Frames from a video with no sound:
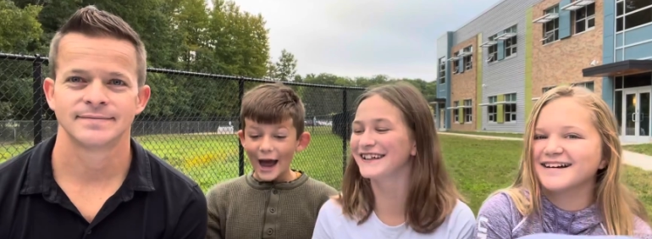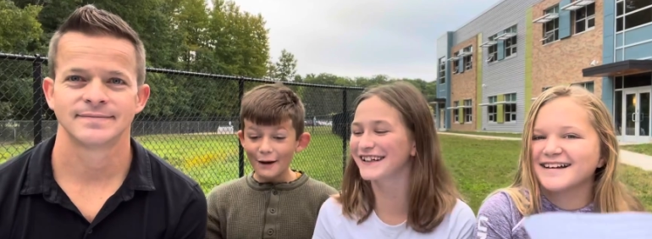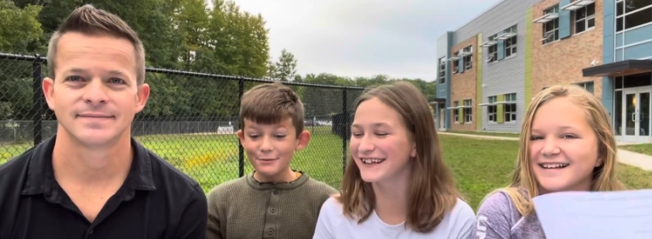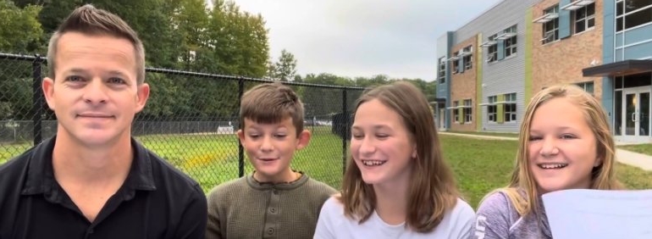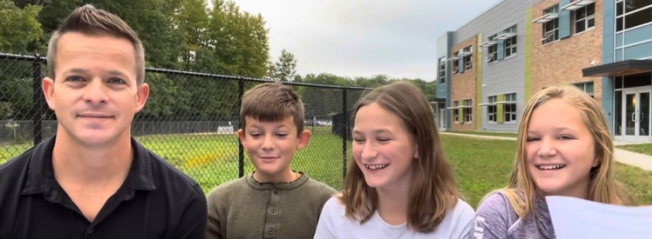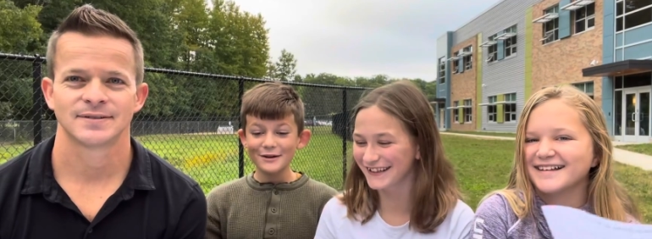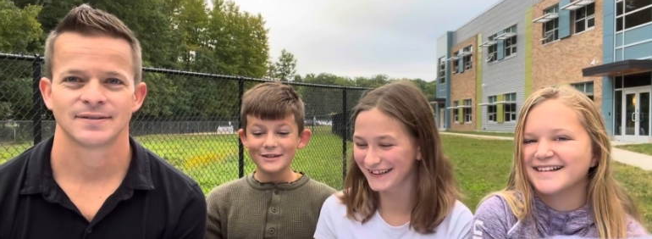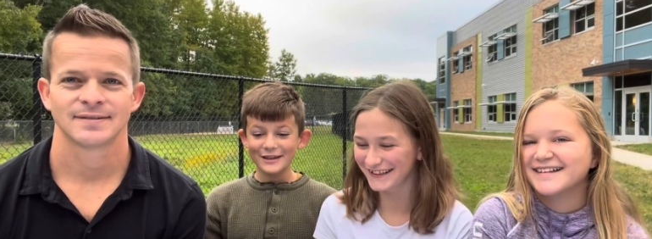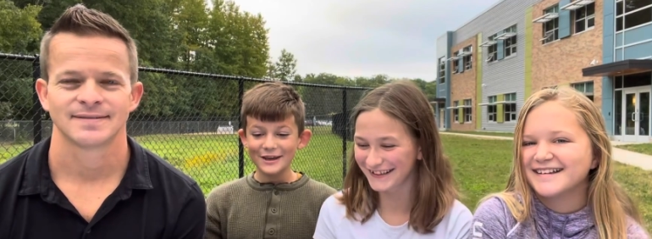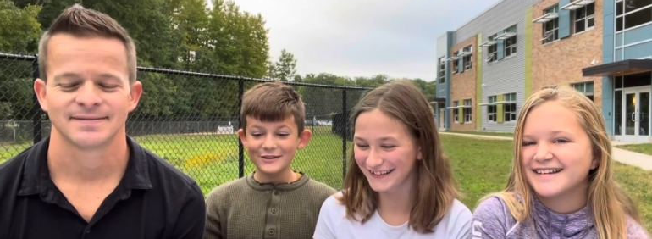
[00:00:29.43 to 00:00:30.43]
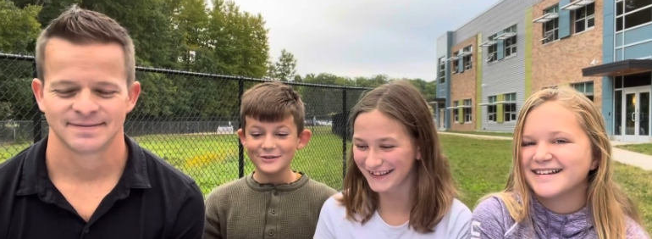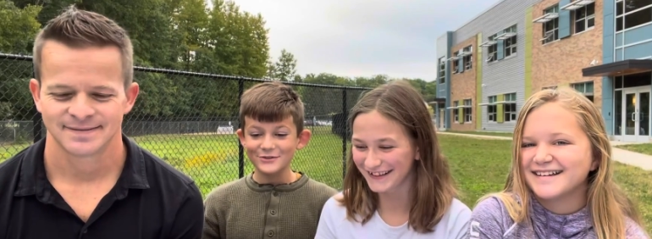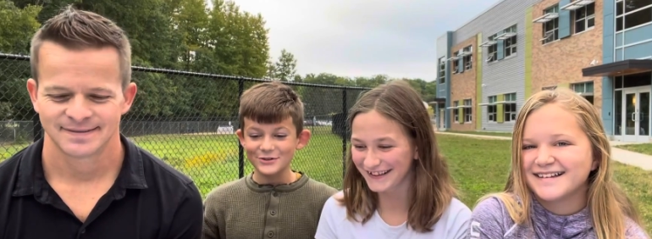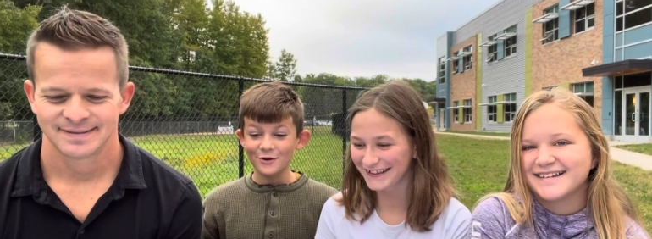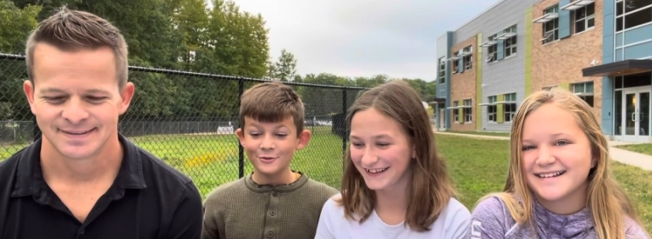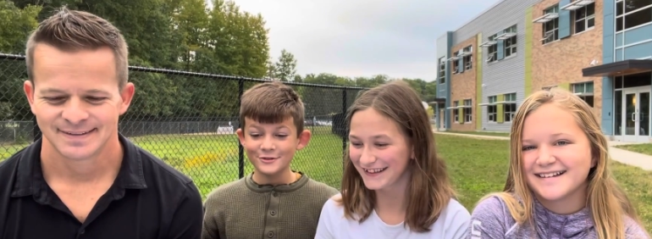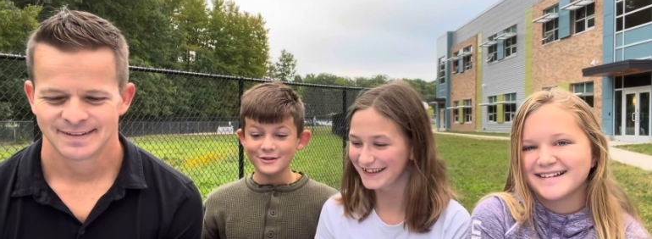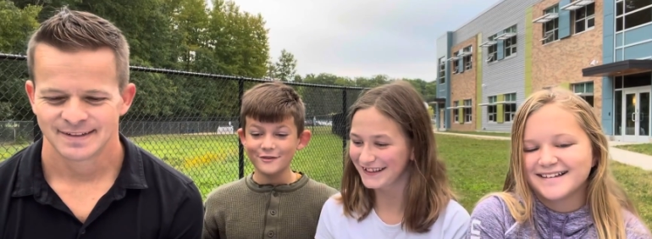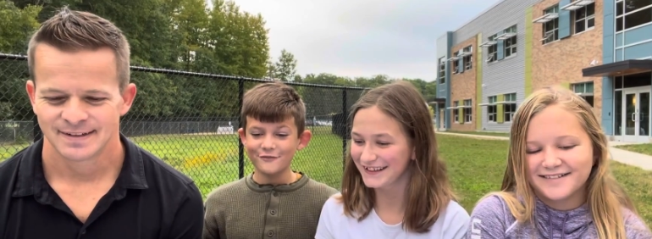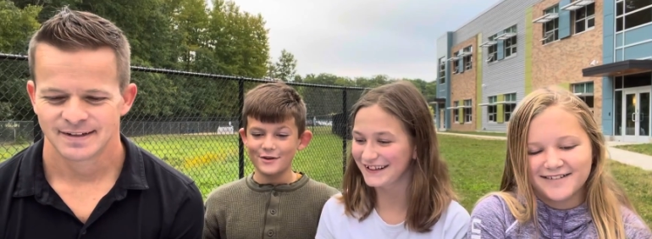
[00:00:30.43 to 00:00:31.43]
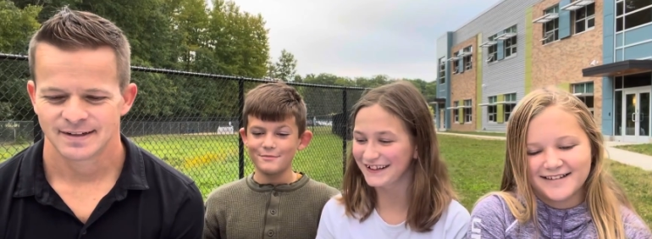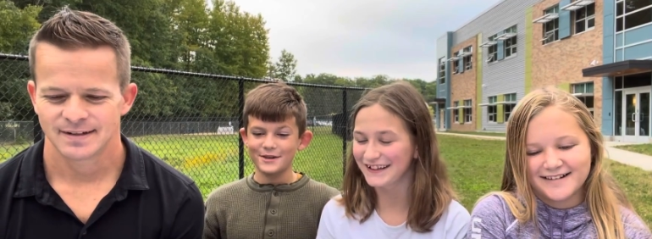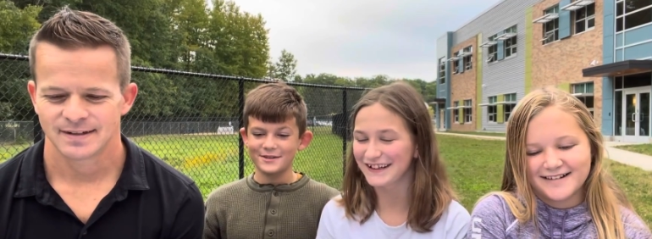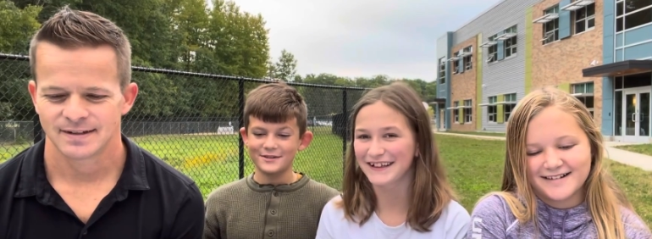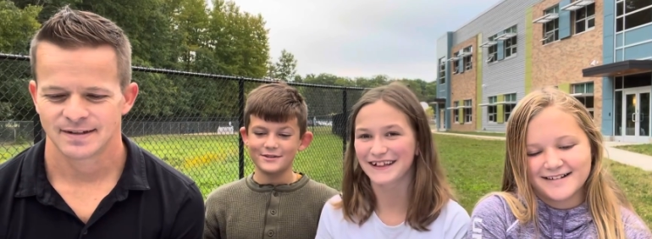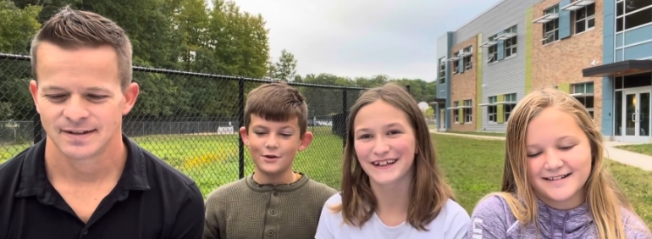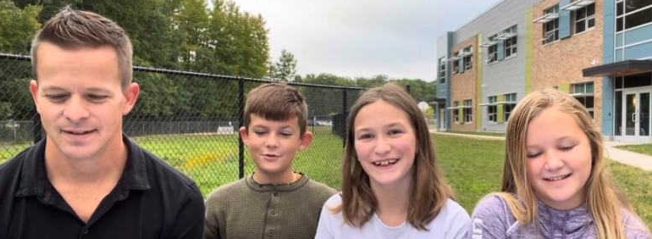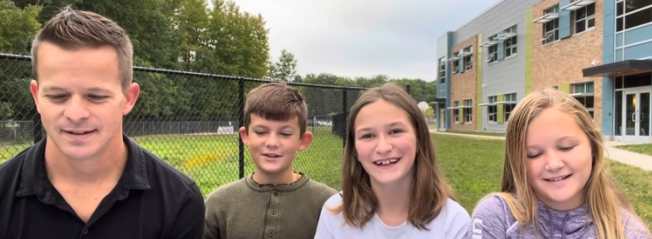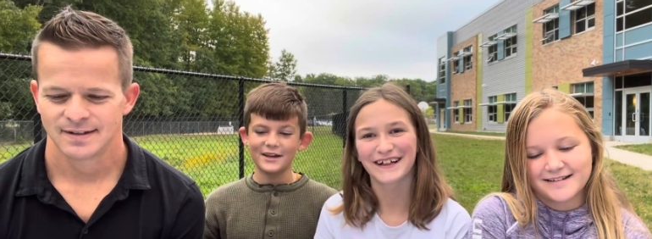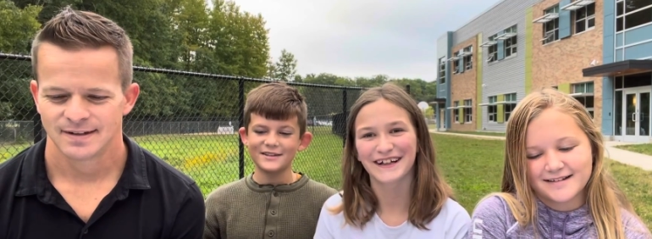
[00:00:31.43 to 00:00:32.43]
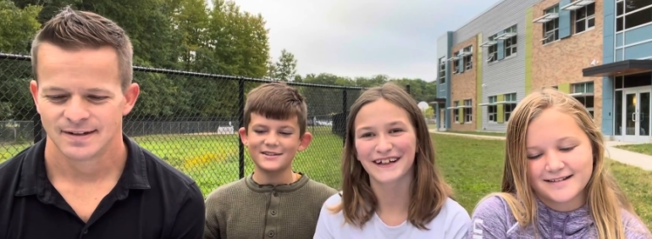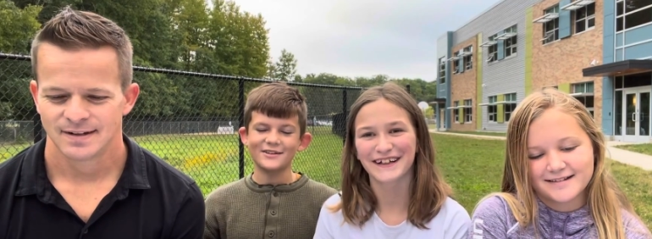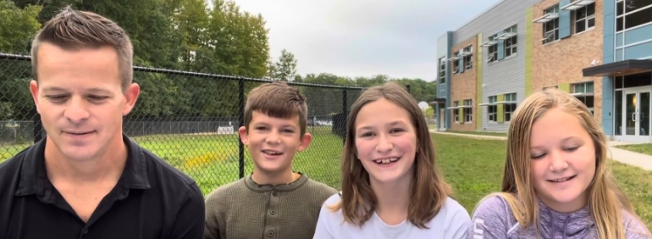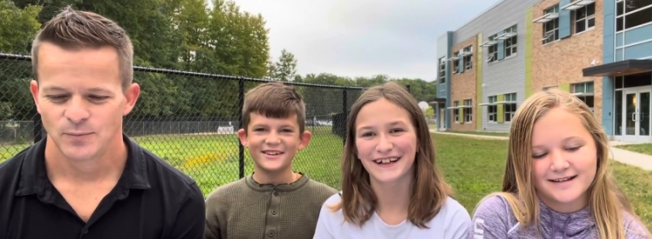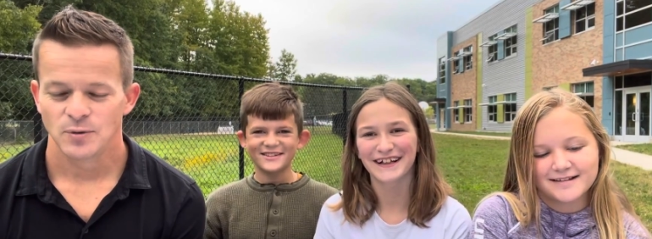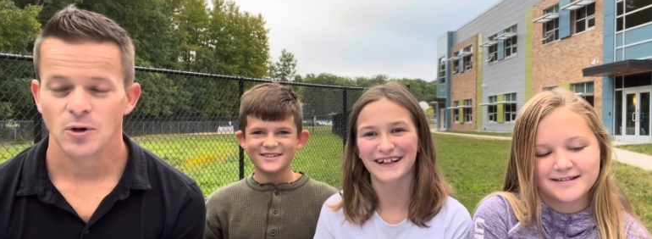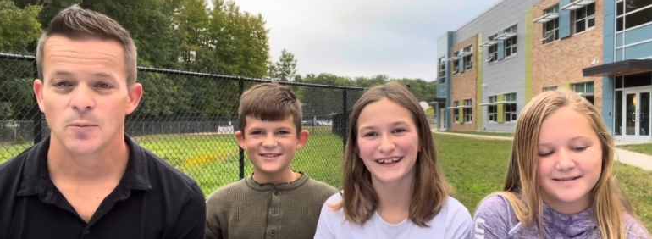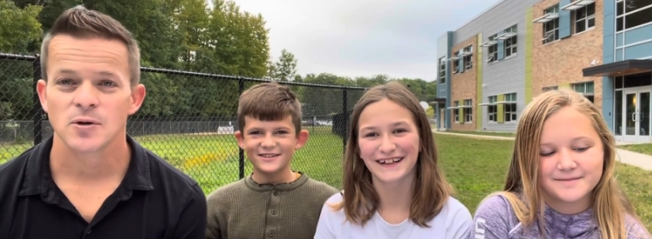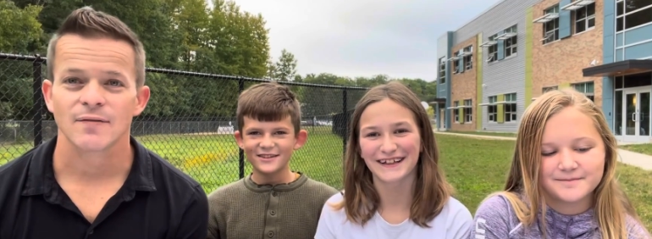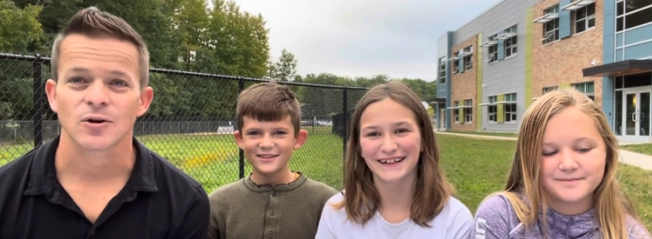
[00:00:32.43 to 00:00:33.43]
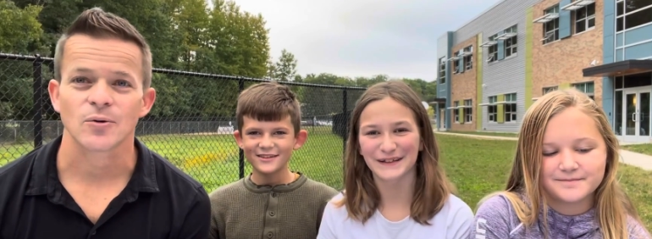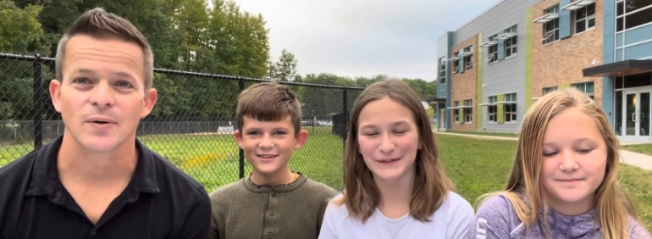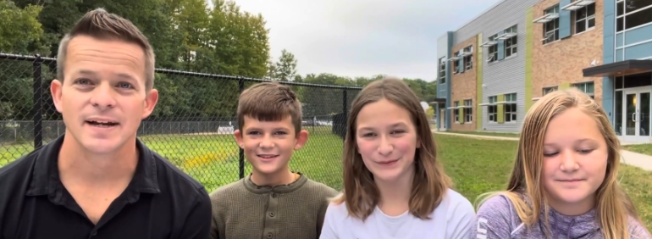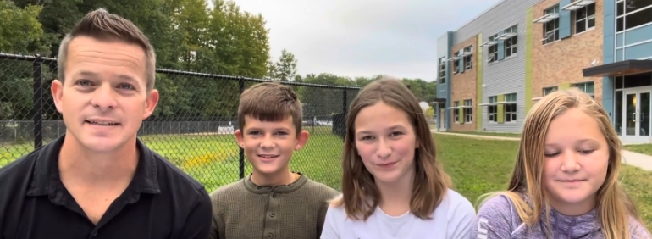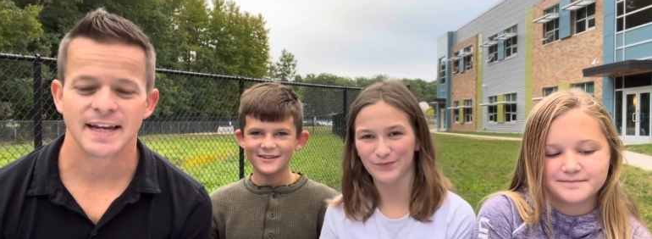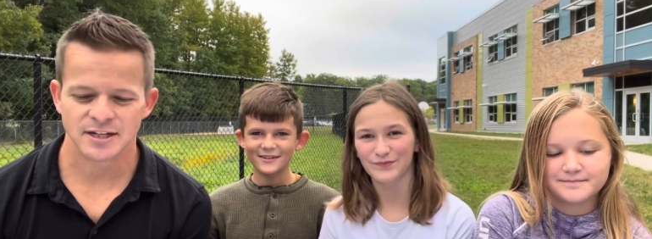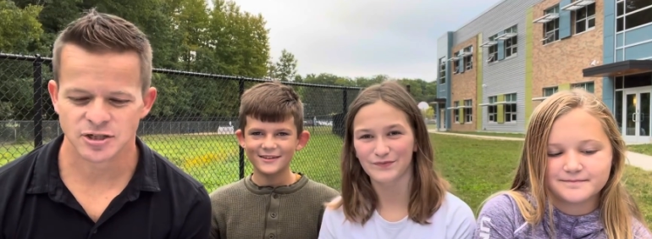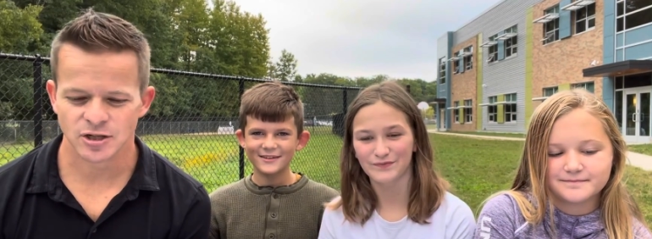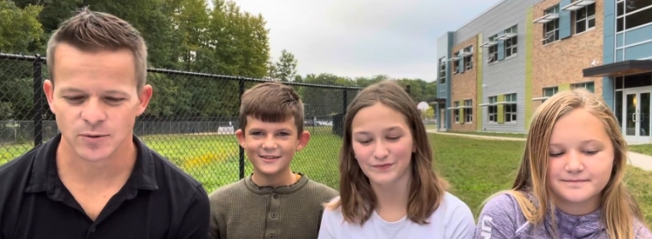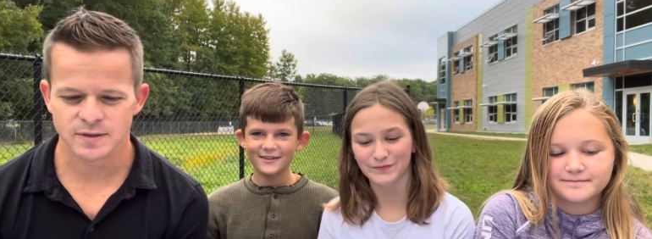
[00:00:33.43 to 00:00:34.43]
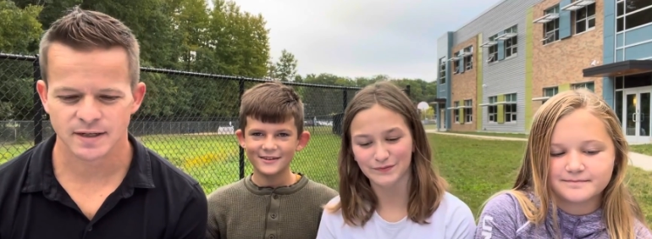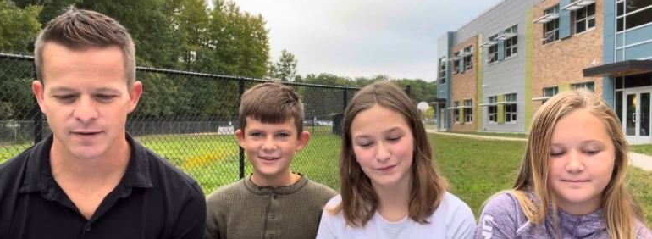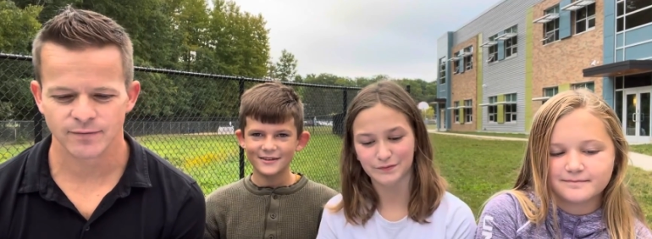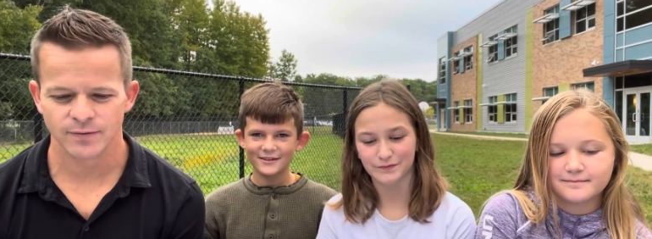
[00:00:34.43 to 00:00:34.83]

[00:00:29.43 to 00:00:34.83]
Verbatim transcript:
Speaker 1: Happy birthday to Joseph and Mrs. Odette's class.
Speaker 2: We hope you have a great day, Joseph.